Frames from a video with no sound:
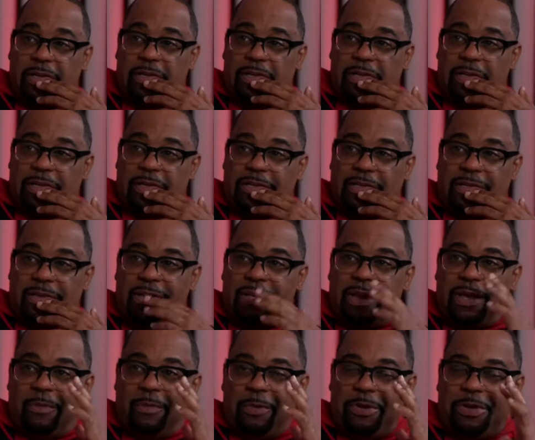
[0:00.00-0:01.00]
It's
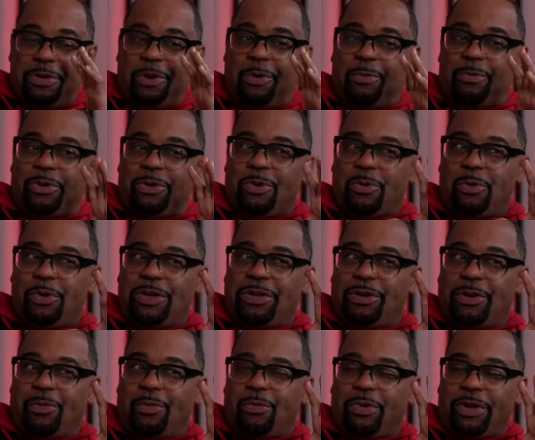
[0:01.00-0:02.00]
when you don't do it, you
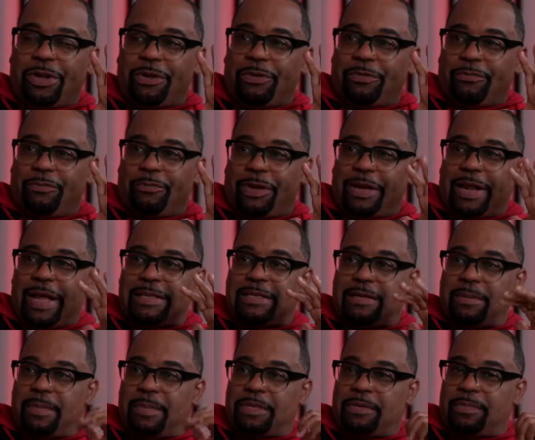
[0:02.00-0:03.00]
don't realize
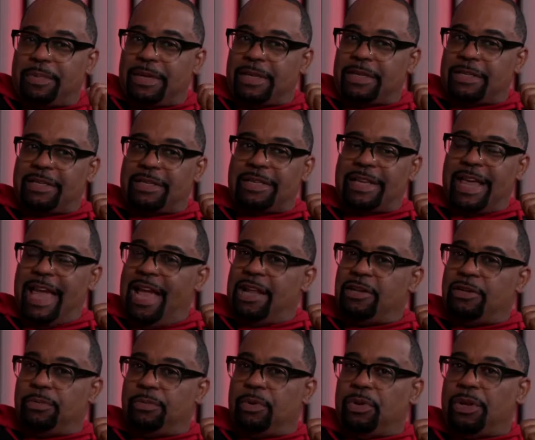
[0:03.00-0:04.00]
how much, but it's
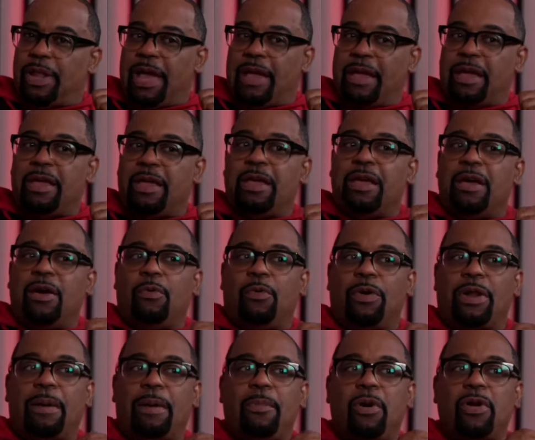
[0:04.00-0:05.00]
tangible. Like
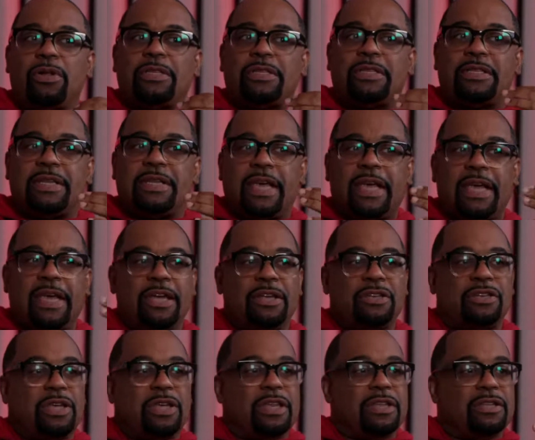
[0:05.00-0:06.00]
when I'm on
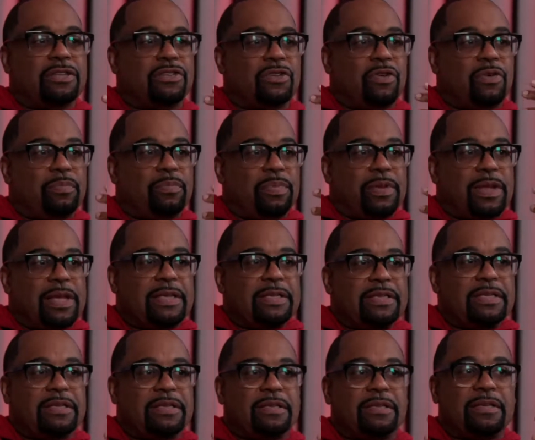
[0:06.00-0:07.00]
stage in certain
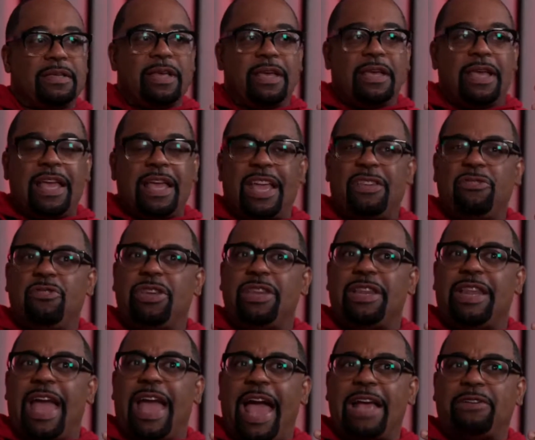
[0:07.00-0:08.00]
places, you
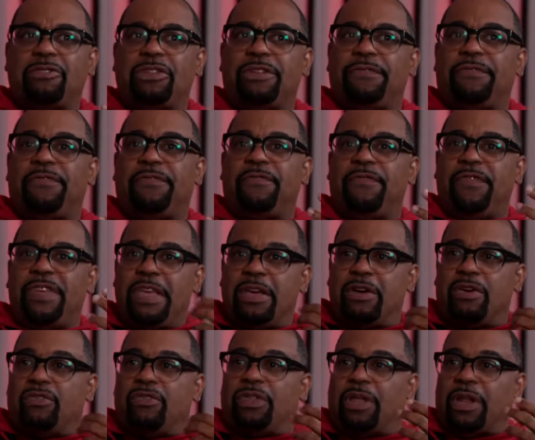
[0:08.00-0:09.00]
can actually
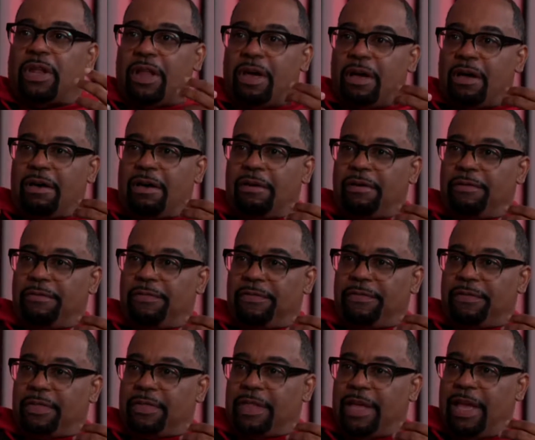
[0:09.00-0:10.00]
feel the love,
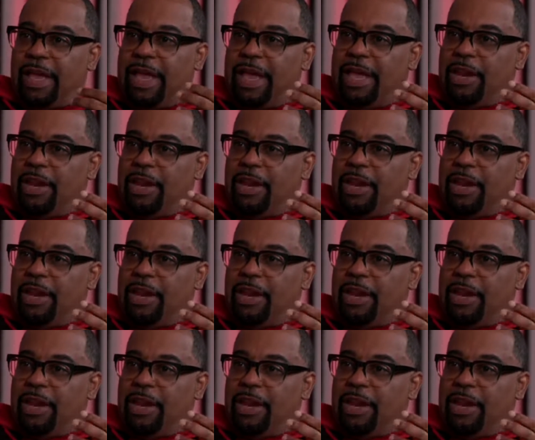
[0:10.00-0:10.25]
the